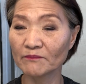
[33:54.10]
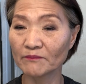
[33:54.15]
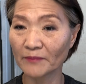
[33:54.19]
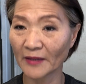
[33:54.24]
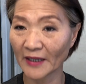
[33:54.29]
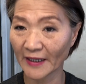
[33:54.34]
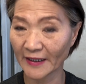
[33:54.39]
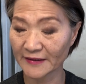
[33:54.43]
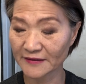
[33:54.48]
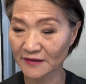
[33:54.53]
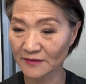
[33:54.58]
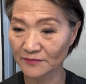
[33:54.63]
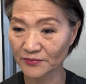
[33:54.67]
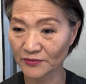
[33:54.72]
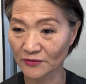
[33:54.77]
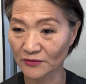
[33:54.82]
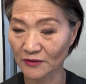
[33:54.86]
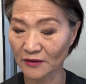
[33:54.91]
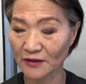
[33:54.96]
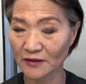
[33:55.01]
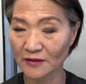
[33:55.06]
buy the
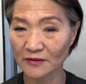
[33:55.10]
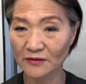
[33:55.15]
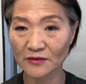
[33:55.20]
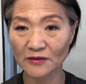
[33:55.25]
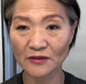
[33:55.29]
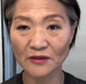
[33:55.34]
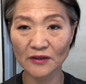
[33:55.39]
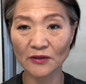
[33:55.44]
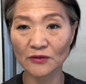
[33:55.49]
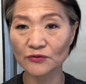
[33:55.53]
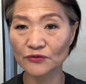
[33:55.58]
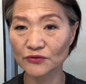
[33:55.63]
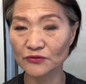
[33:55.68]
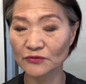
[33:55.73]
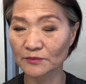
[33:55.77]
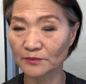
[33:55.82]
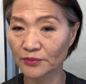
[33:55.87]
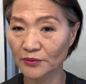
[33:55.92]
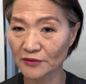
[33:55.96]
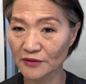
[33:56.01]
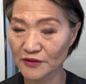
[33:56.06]
book, go to
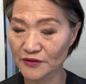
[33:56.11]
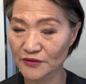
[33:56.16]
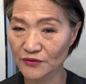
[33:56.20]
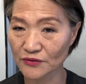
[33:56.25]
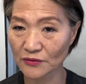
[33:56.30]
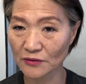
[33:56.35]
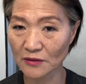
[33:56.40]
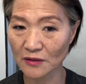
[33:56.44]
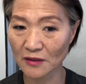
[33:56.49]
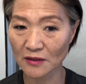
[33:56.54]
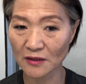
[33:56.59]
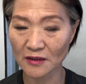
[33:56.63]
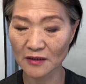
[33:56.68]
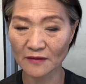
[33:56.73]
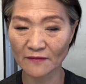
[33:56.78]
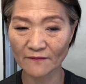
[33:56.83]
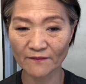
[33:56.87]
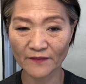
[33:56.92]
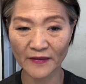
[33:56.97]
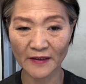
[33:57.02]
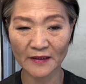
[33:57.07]
bookstore
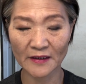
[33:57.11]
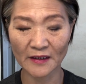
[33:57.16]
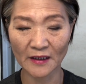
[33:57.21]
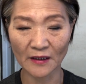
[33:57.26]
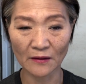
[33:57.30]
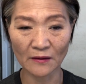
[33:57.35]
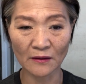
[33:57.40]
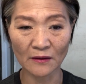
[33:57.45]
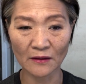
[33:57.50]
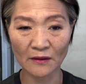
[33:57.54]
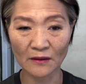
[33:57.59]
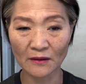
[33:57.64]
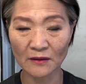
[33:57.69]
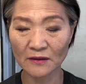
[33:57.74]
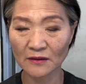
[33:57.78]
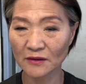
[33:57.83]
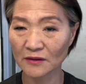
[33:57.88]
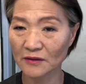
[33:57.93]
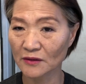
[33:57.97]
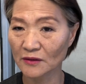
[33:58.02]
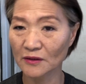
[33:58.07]
or
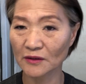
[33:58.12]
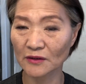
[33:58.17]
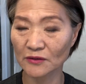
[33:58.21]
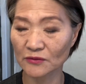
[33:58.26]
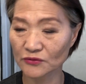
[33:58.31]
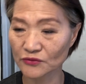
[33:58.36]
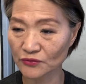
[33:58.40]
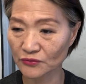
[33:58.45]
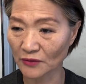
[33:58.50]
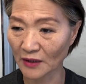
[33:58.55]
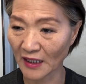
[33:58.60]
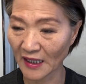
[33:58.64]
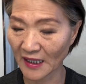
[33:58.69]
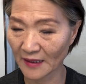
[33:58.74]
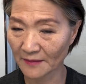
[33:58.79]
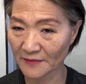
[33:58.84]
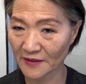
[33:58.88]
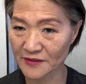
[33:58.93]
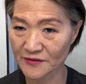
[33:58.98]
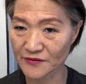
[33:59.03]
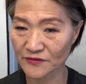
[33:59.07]
go to
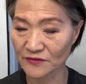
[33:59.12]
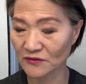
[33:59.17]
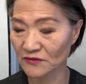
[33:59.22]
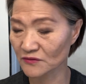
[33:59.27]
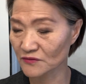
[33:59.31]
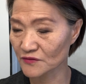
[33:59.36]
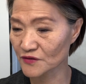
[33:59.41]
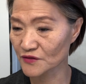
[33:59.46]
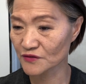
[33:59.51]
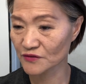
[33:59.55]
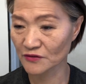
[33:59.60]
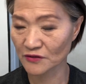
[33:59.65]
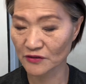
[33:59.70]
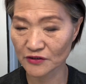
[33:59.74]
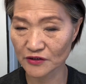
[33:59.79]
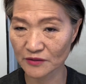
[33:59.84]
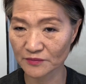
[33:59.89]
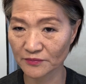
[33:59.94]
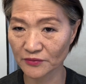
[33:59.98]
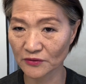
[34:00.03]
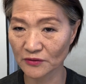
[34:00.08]
Amazon
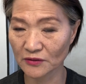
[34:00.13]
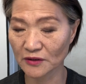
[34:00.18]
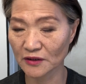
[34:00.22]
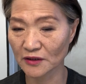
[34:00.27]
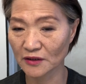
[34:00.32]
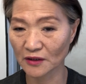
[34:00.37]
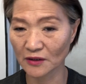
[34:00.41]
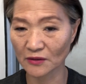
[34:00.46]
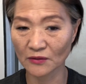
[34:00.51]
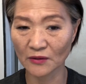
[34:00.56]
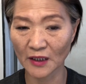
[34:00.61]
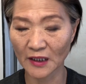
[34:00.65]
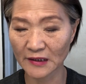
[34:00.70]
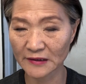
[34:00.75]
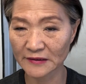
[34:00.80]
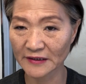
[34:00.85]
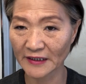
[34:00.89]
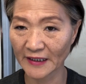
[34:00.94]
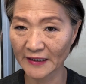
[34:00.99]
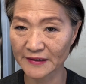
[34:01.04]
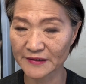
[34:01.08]
search book, go
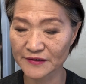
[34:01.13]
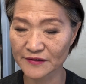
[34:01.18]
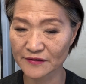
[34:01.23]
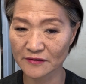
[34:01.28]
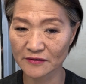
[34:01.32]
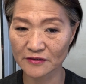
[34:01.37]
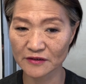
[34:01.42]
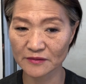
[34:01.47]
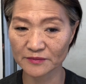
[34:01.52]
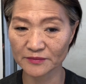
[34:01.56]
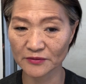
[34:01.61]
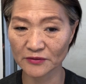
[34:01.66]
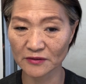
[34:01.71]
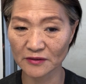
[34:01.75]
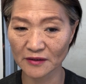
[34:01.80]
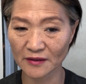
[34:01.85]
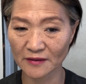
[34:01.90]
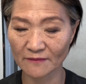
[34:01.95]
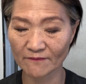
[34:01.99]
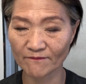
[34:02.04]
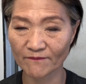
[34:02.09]
online search
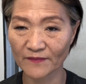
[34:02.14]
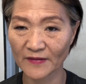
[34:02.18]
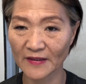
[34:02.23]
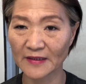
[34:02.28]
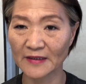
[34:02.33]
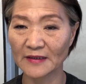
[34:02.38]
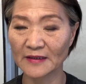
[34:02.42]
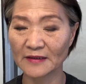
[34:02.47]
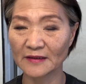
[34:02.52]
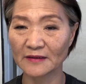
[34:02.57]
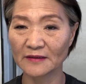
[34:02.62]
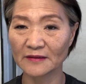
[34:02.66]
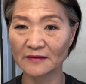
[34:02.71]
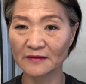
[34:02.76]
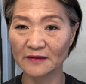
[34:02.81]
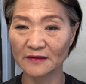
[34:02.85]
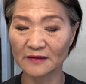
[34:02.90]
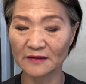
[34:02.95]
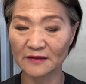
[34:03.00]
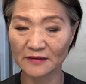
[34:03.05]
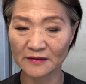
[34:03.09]
book,
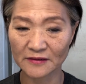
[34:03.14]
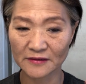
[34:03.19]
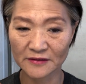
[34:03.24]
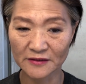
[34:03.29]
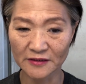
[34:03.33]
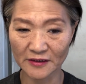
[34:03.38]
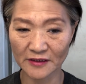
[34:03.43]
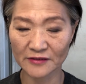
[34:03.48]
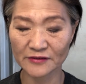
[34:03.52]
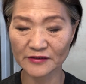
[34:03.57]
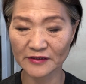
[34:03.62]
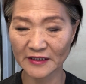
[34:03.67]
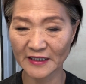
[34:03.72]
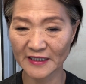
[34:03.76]
learn